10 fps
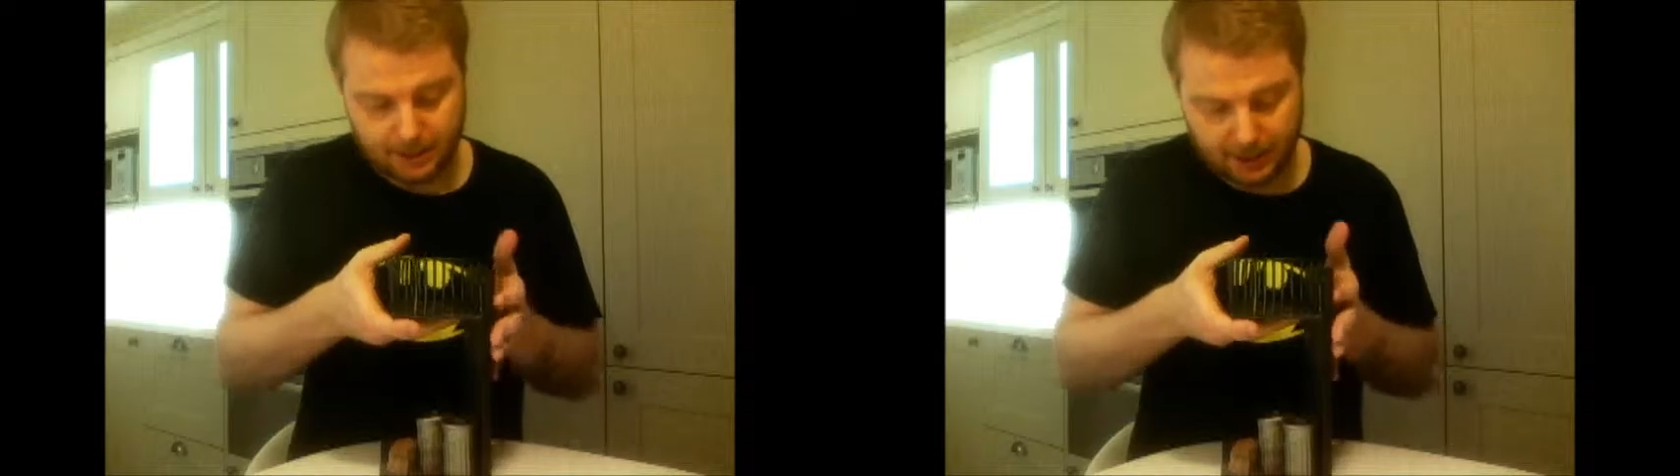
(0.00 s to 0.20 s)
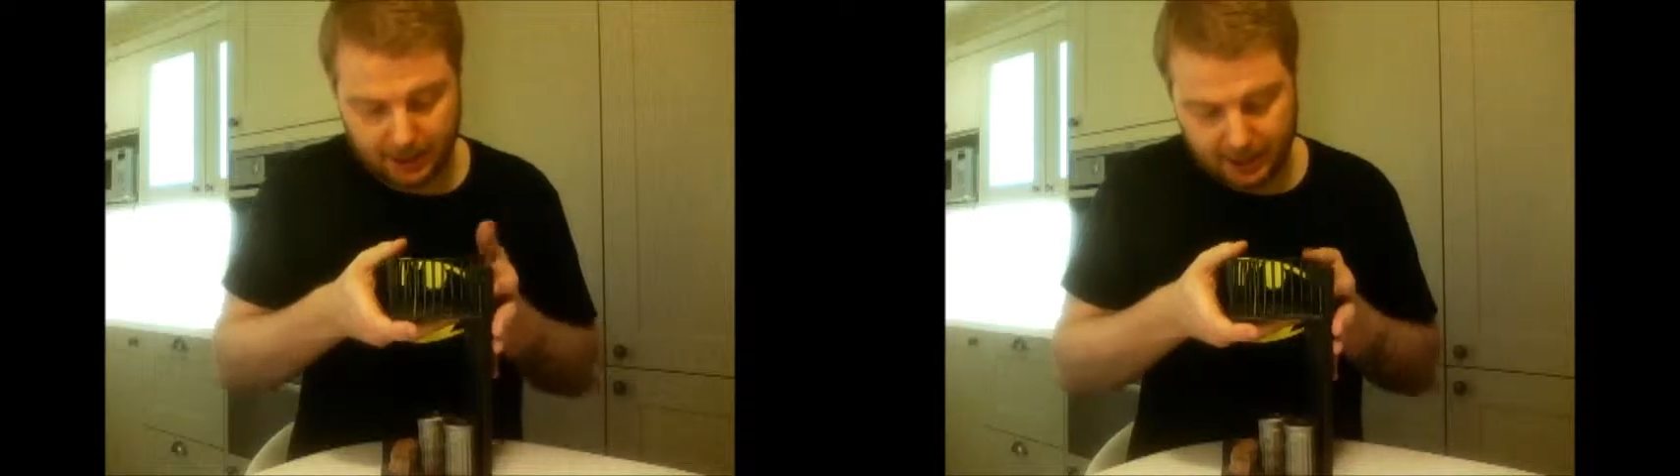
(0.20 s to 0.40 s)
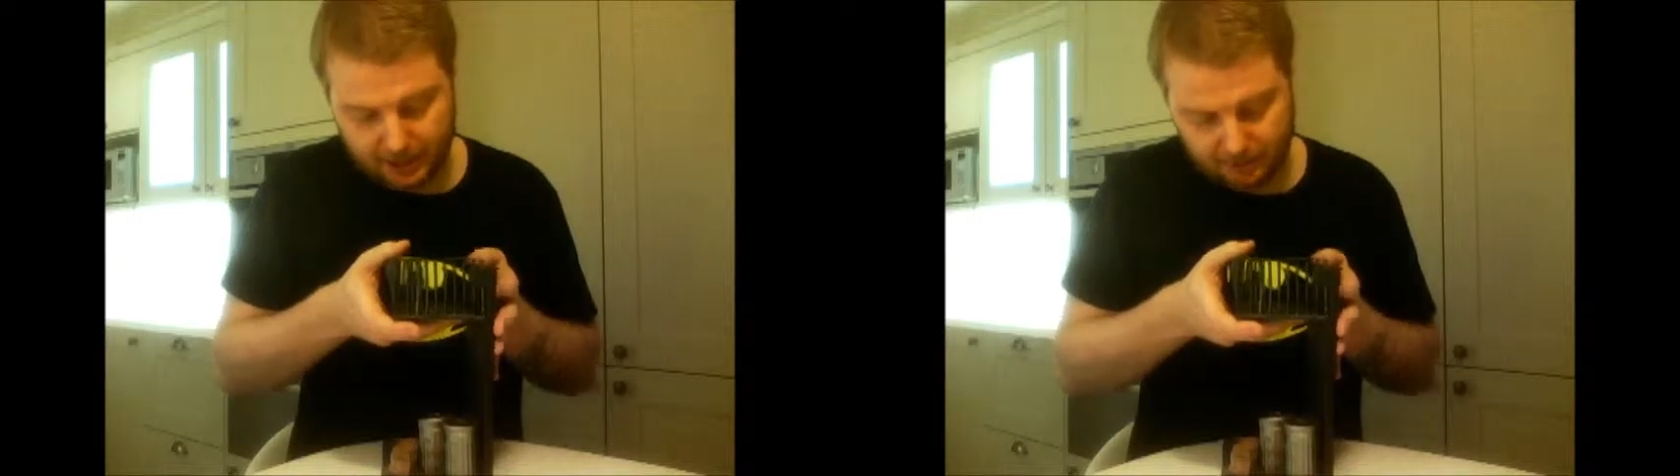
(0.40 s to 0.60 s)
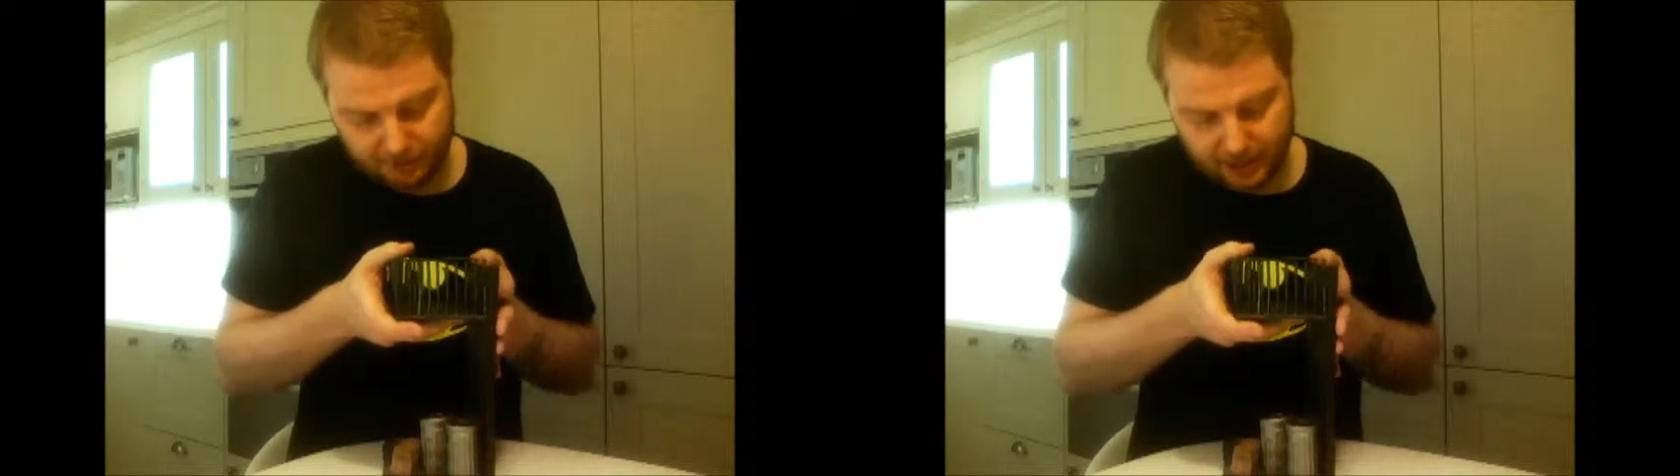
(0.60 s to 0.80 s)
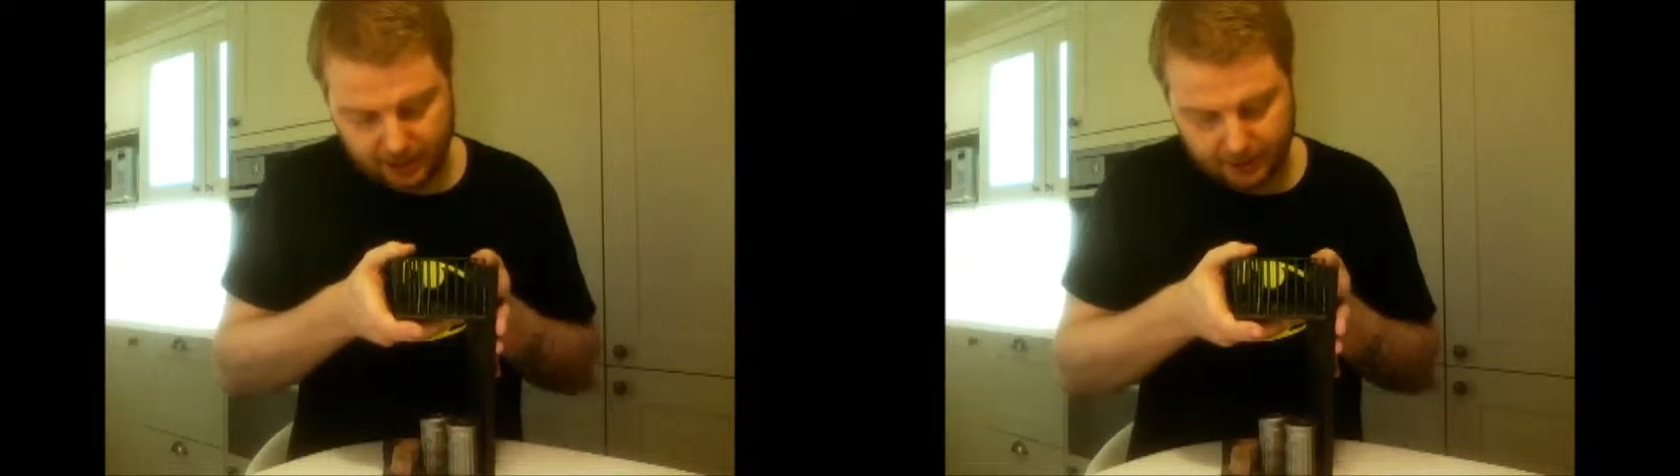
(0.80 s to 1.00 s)
I think it's a
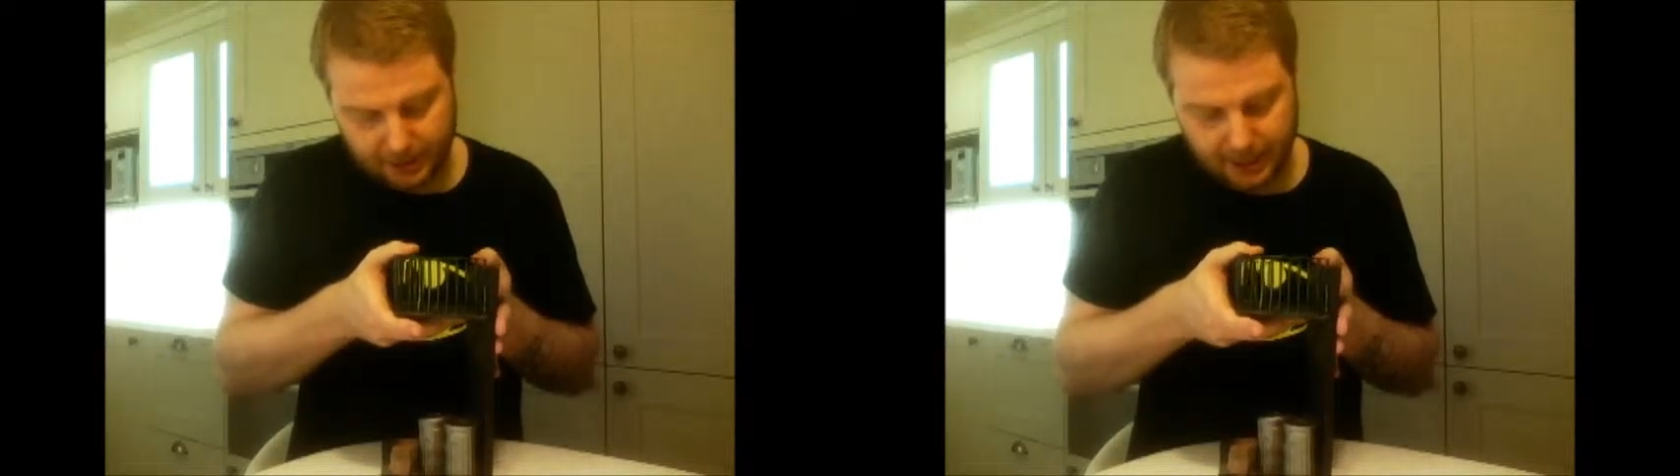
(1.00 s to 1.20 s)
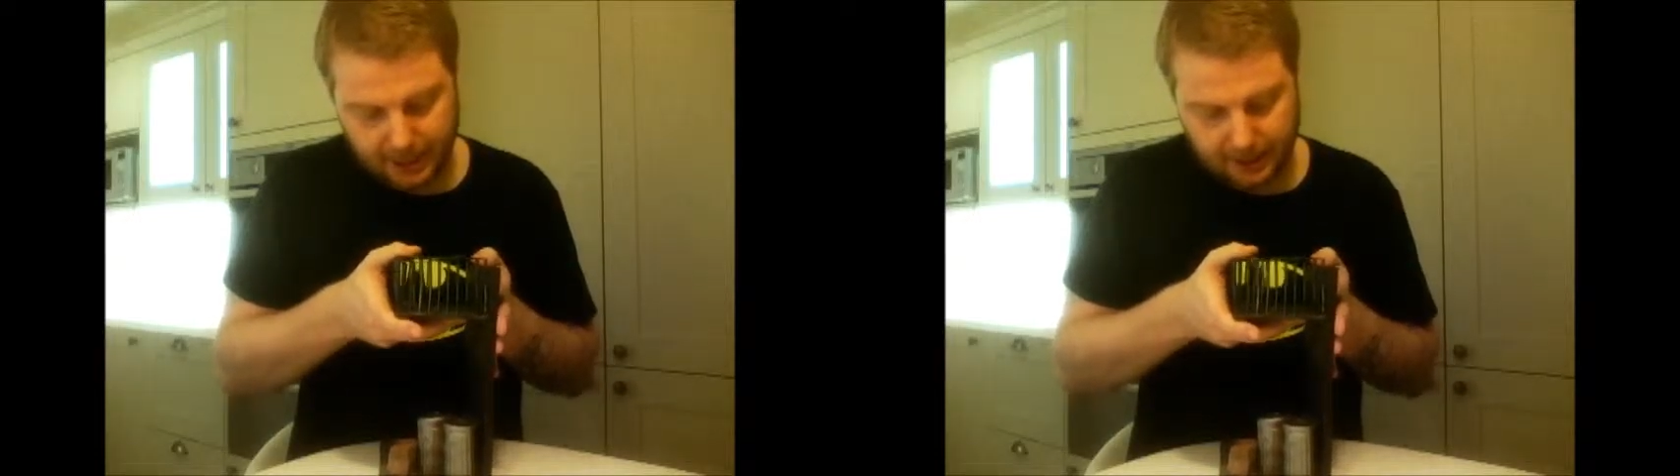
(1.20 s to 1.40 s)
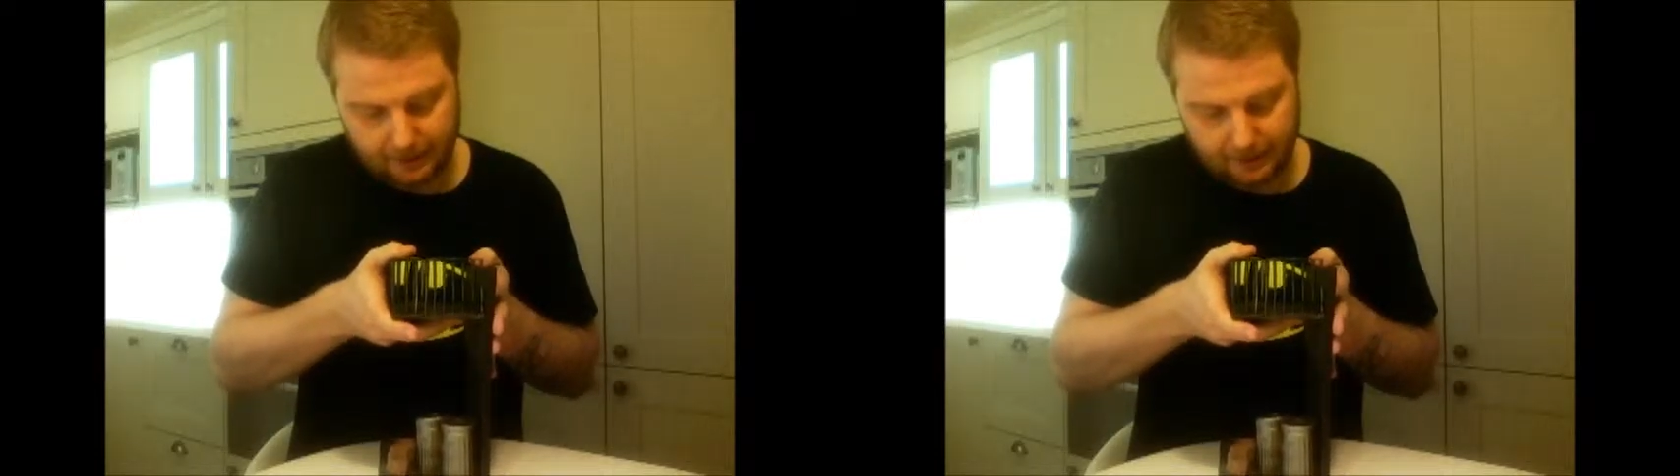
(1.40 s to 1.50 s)
brilliant idea,